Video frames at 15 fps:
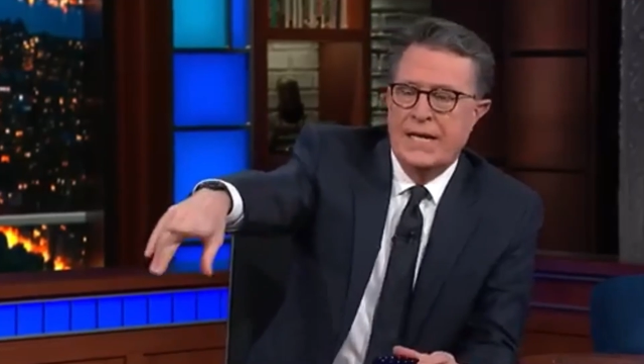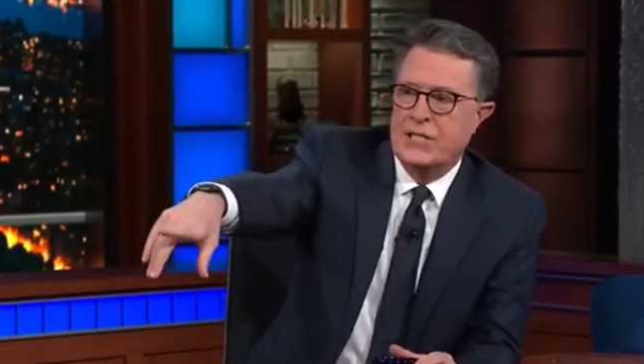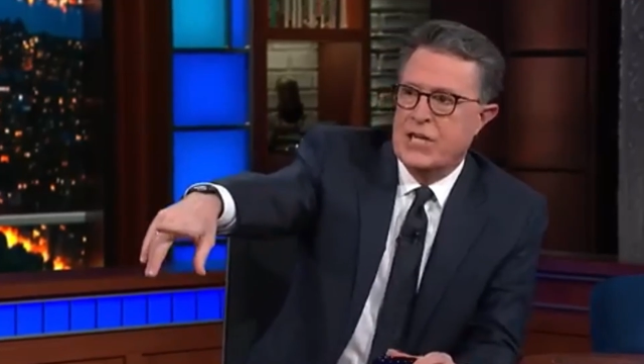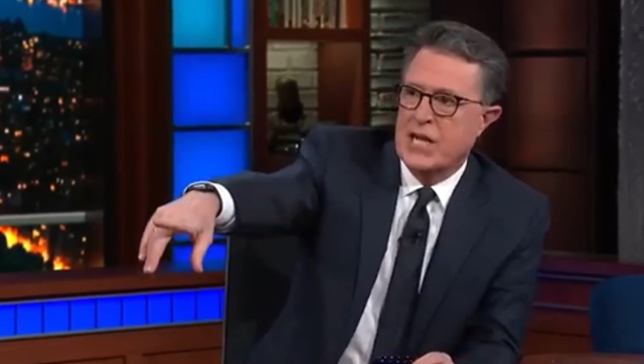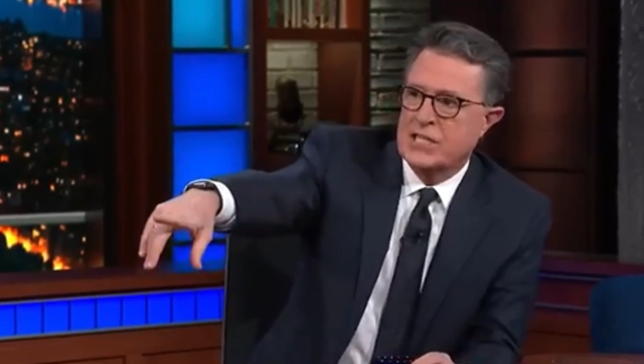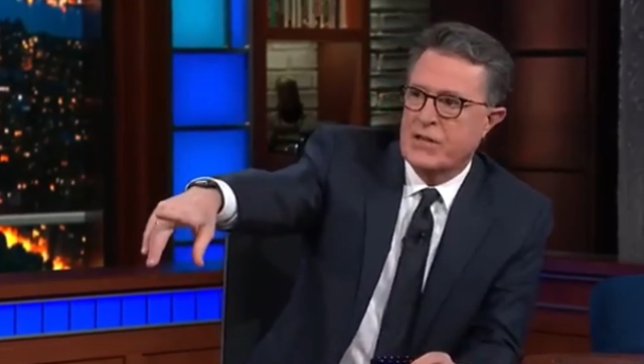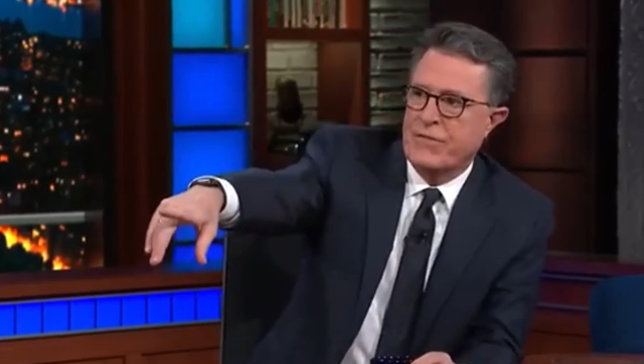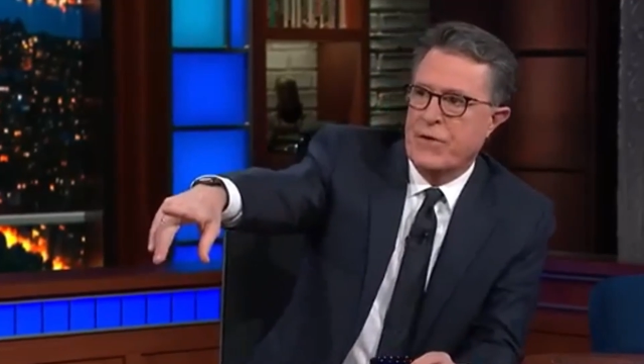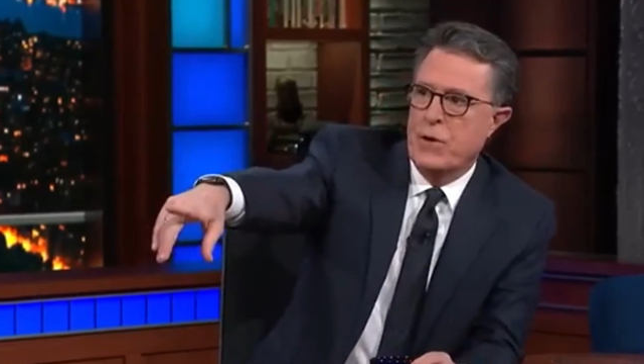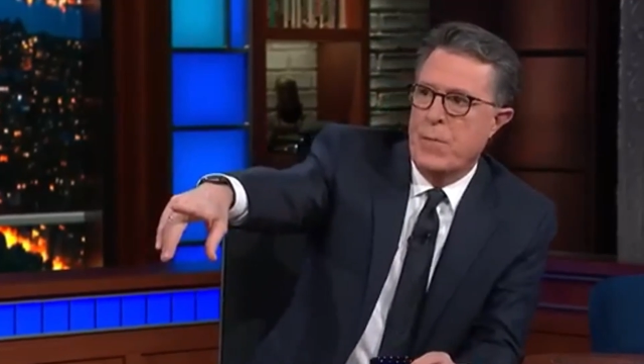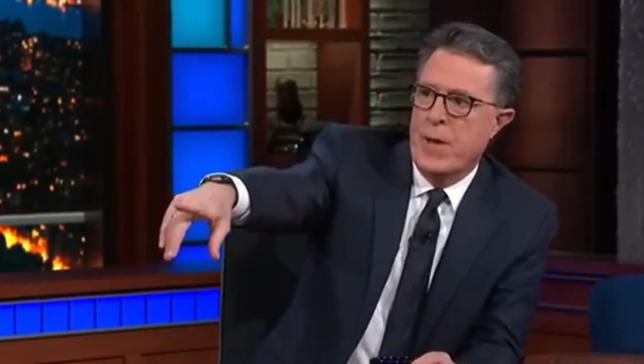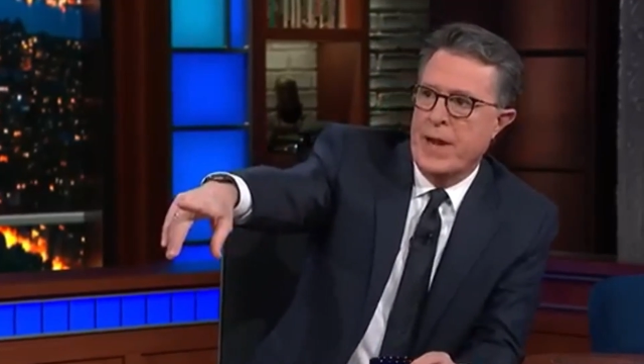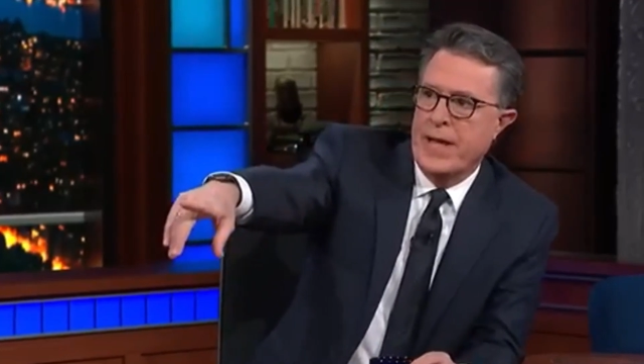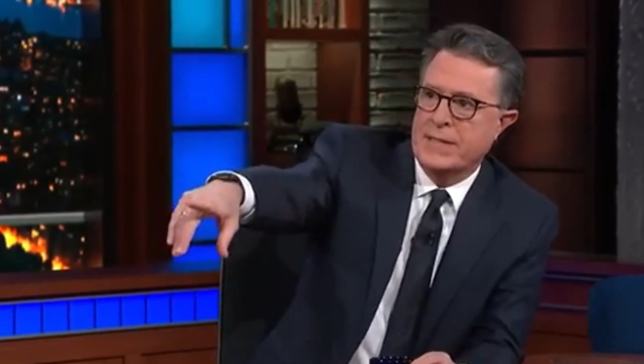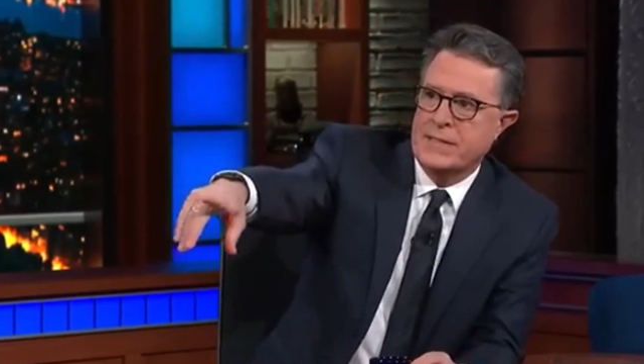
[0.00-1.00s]
lens.
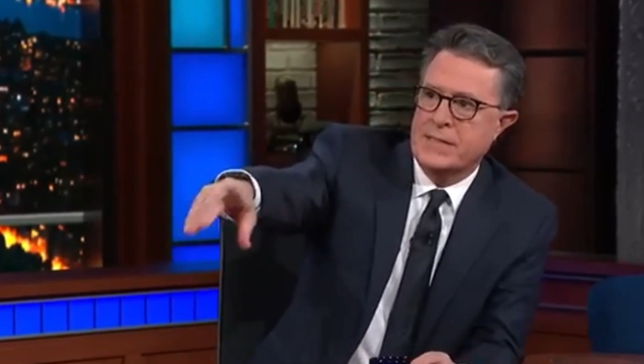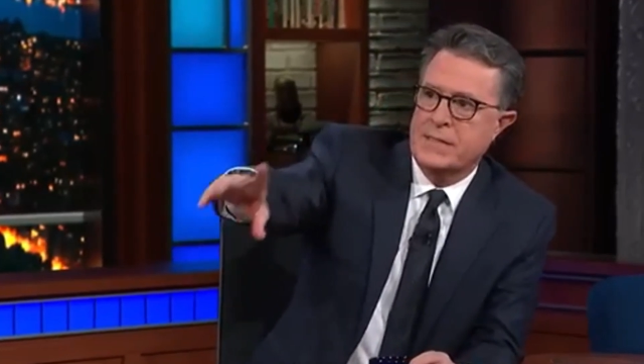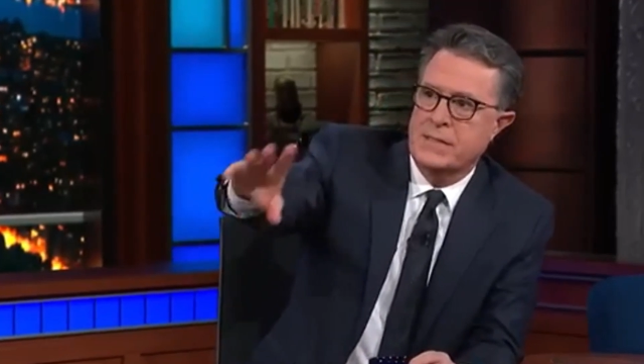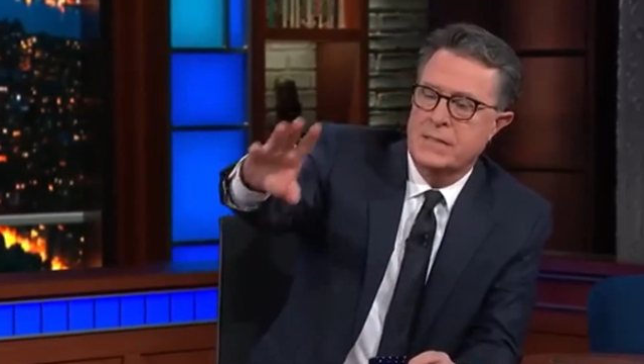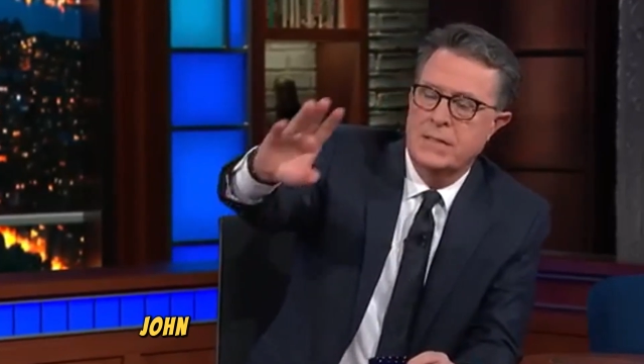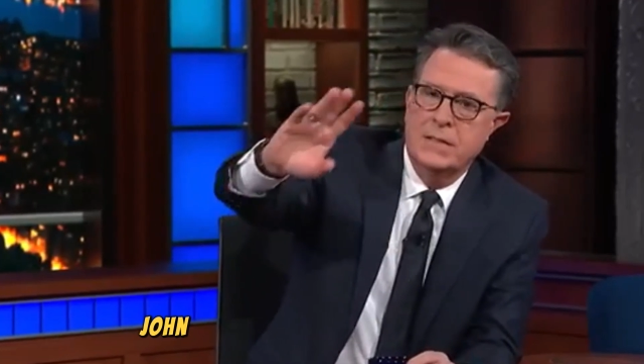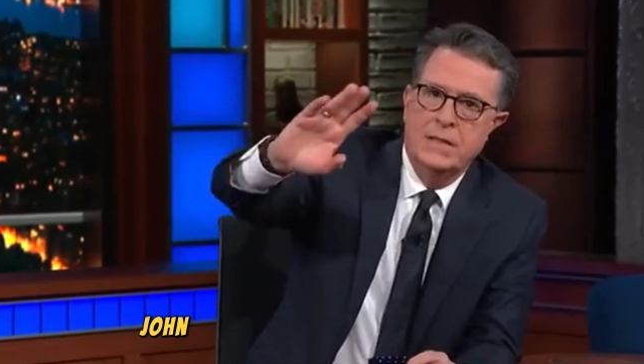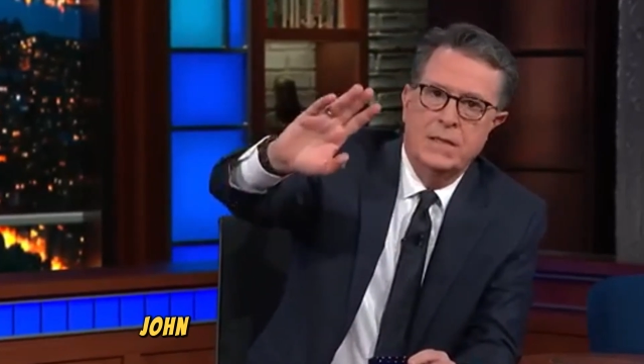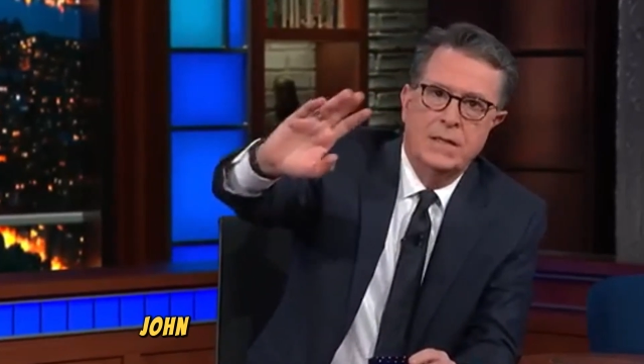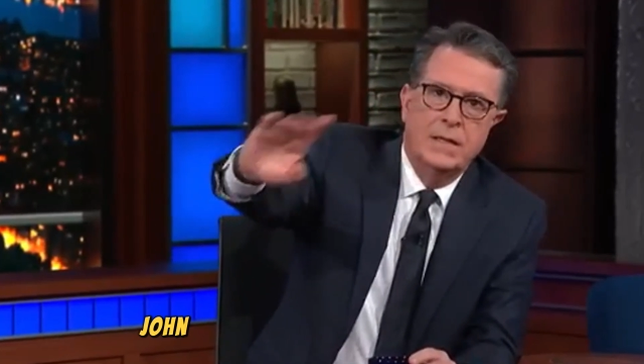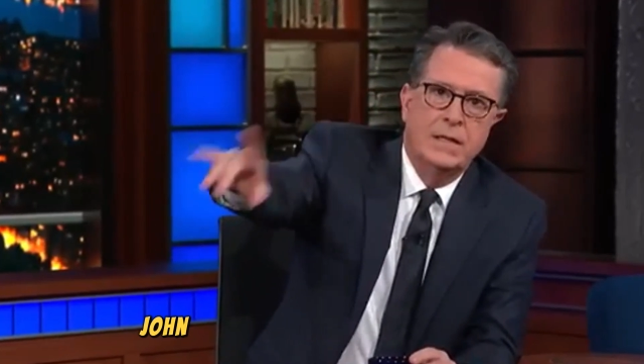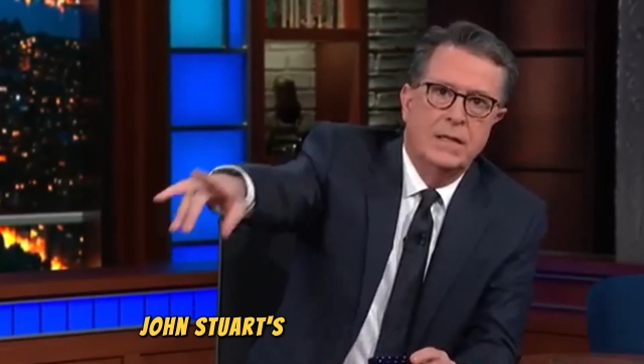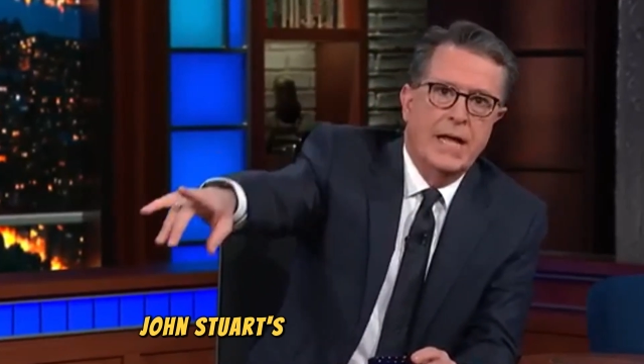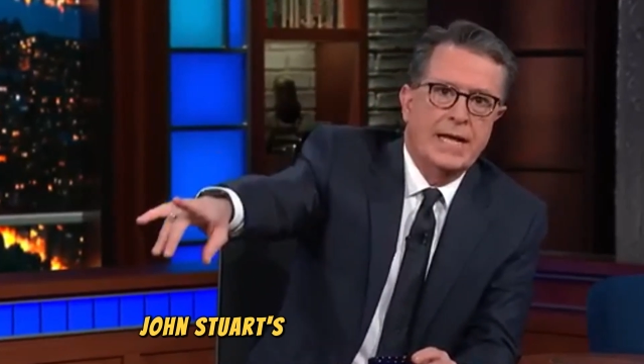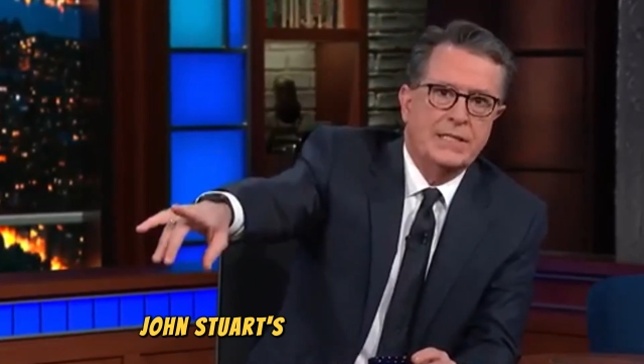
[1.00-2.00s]
Jon
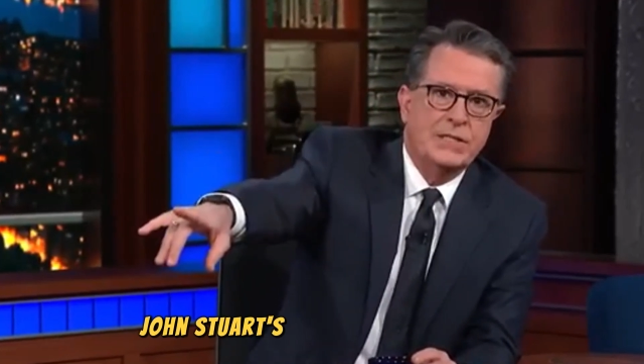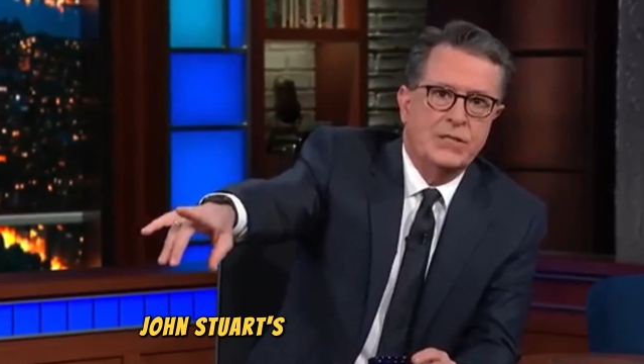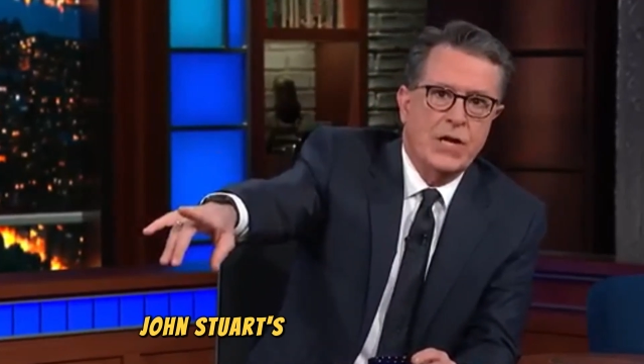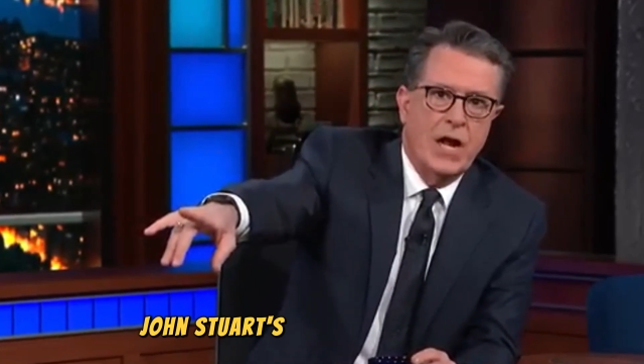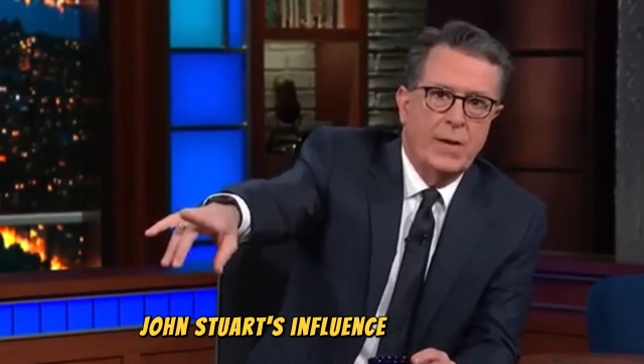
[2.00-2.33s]
Stewart's